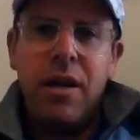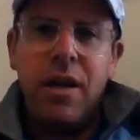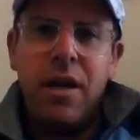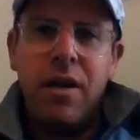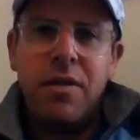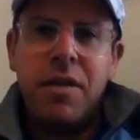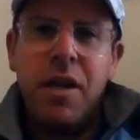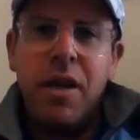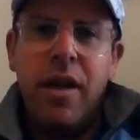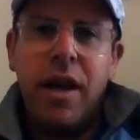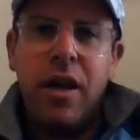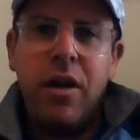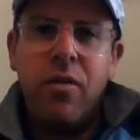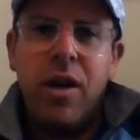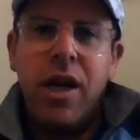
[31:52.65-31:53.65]
And I say,
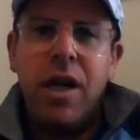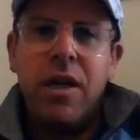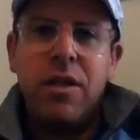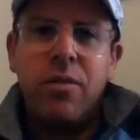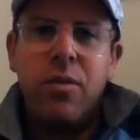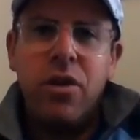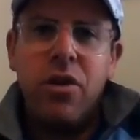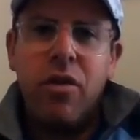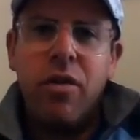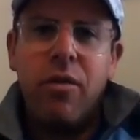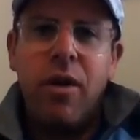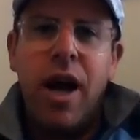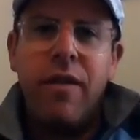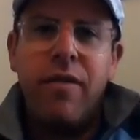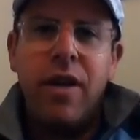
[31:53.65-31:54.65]
like, green is when you're
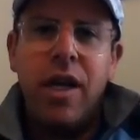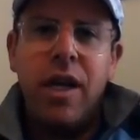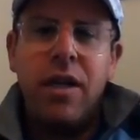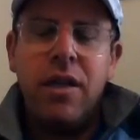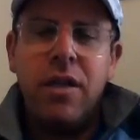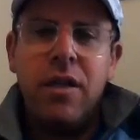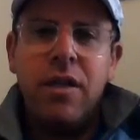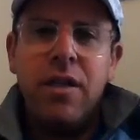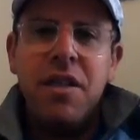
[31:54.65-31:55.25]
thriving,